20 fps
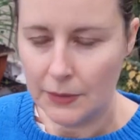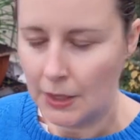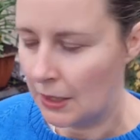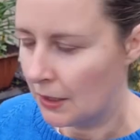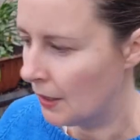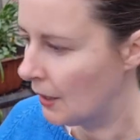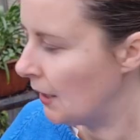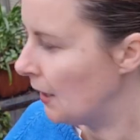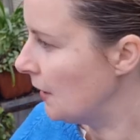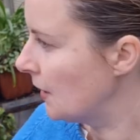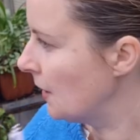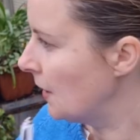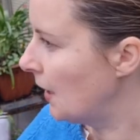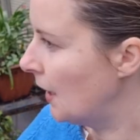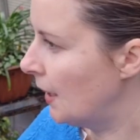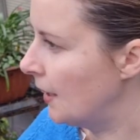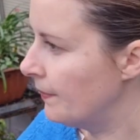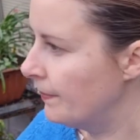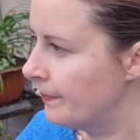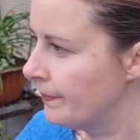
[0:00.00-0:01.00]
These,
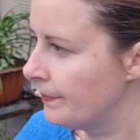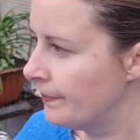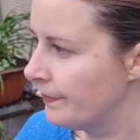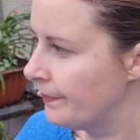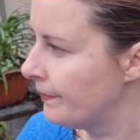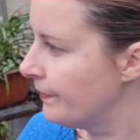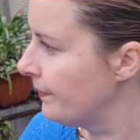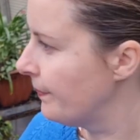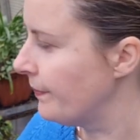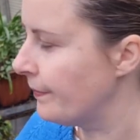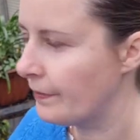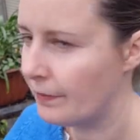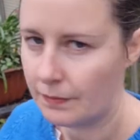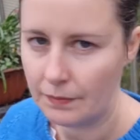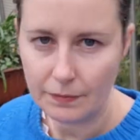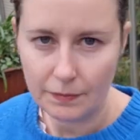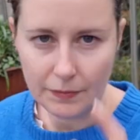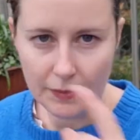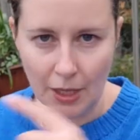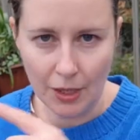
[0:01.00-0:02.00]
I'll
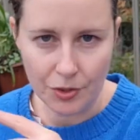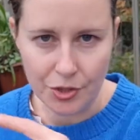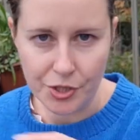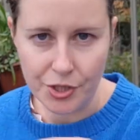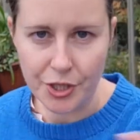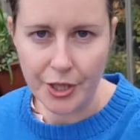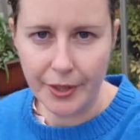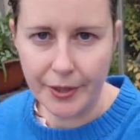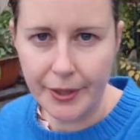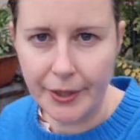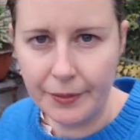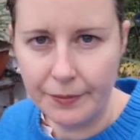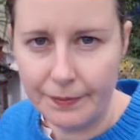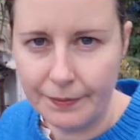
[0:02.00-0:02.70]
just show you.